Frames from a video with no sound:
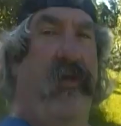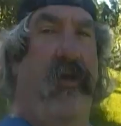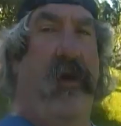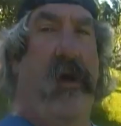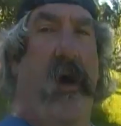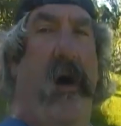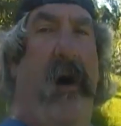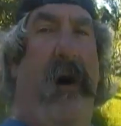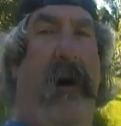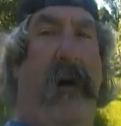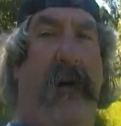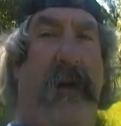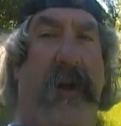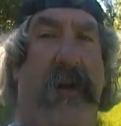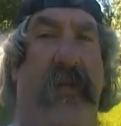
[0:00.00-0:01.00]
did you
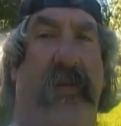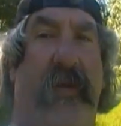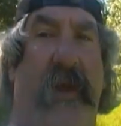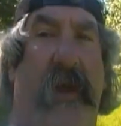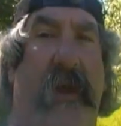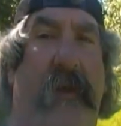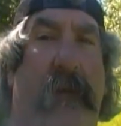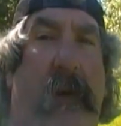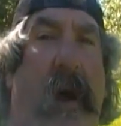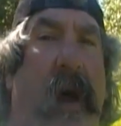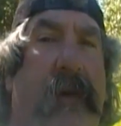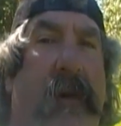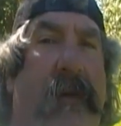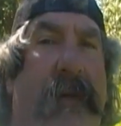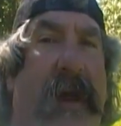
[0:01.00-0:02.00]
call? And he said, well,
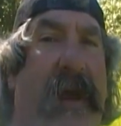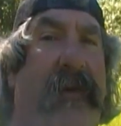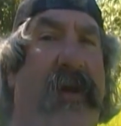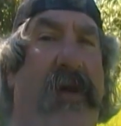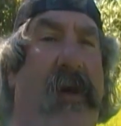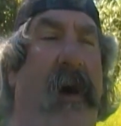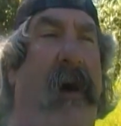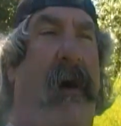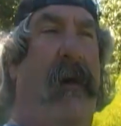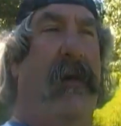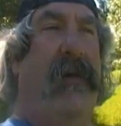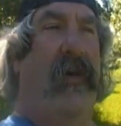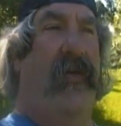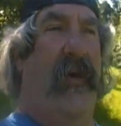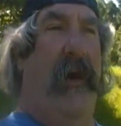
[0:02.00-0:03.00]
I don't have to
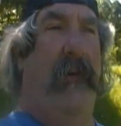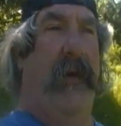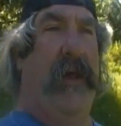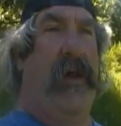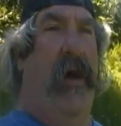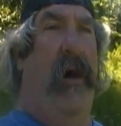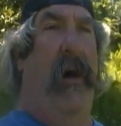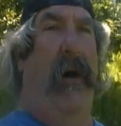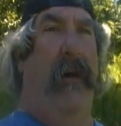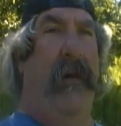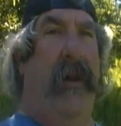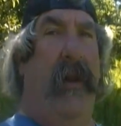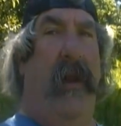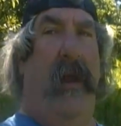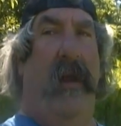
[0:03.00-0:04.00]
call because I already
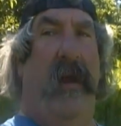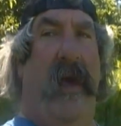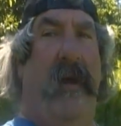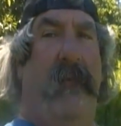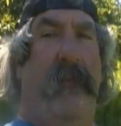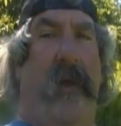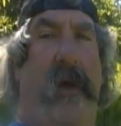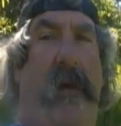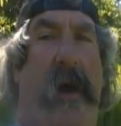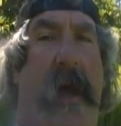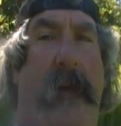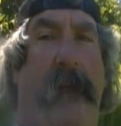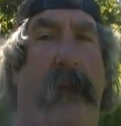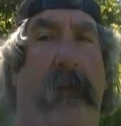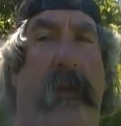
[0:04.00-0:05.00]
called to let him know
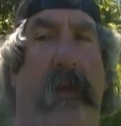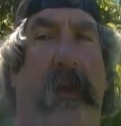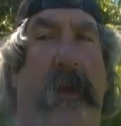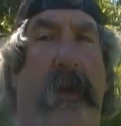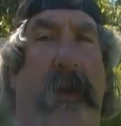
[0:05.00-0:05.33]
I'm